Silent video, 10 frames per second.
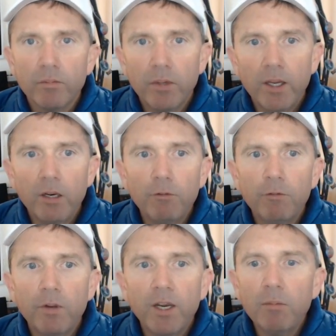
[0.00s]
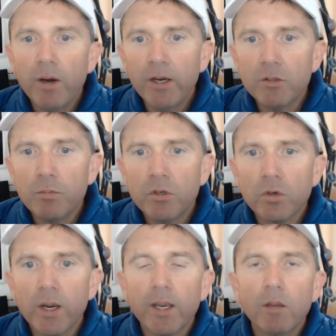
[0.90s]
And if anybody's been
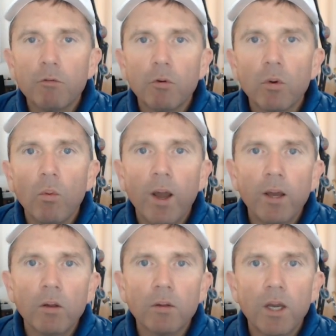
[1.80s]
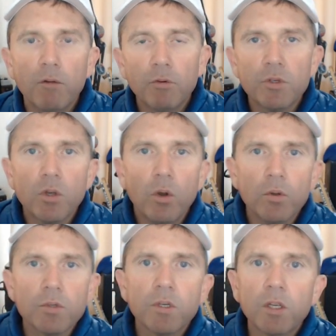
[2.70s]
tracking for a while, conference
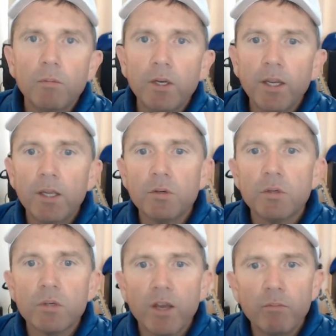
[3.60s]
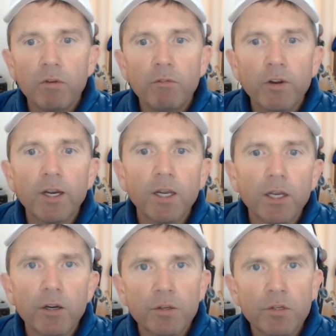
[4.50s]
calls and communications, I've been very
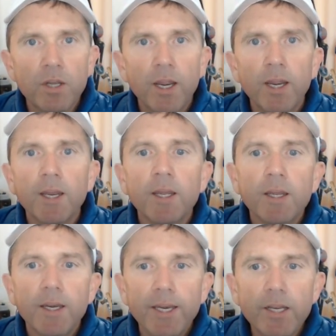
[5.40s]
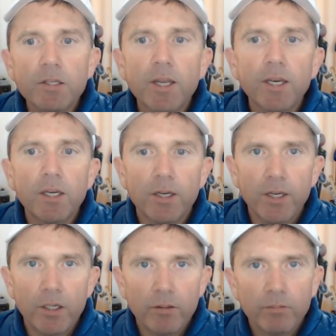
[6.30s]
clear in saying needs get
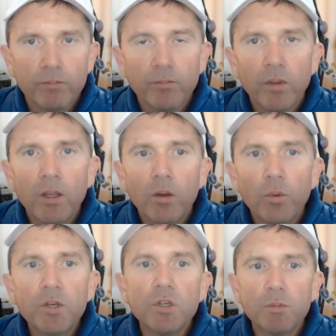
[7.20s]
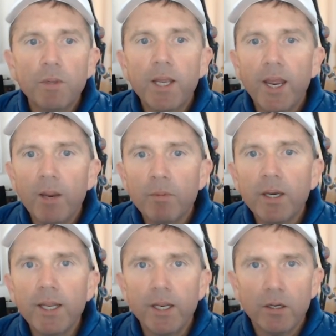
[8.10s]
done. We just became a
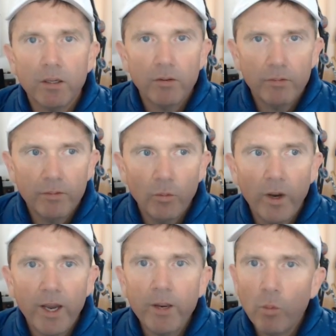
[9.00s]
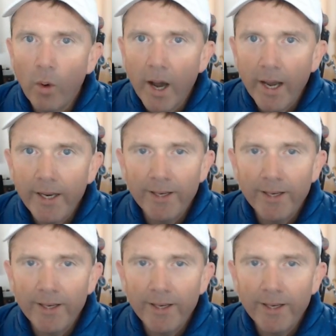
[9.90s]
need. Why? Why?